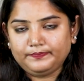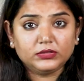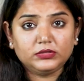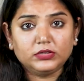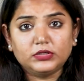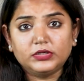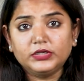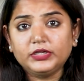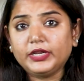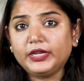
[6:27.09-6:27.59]

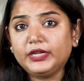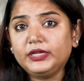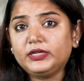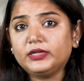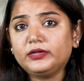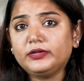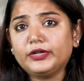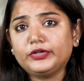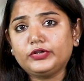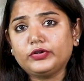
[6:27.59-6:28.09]
Third,
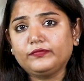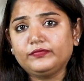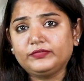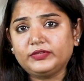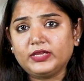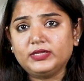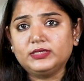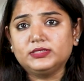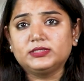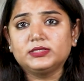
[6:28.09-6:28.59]
Internet of
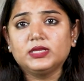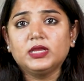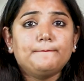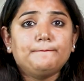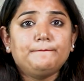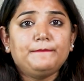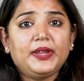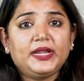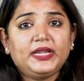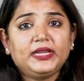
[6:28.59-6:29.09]
Things.
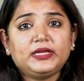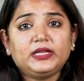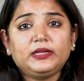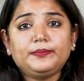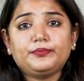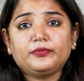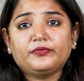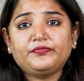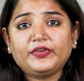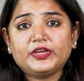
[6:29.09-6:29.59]
Medical
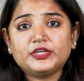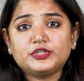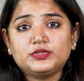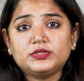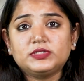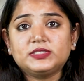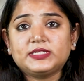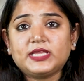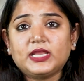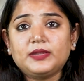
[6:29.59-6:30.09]

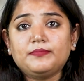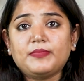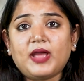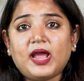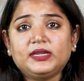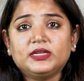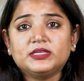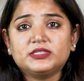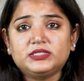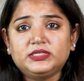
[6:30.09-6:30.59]
professionals can
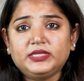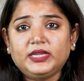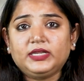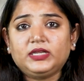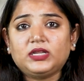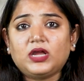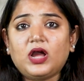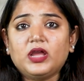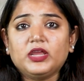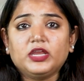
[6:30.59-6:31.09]
manage
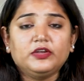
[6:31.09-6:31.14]
data,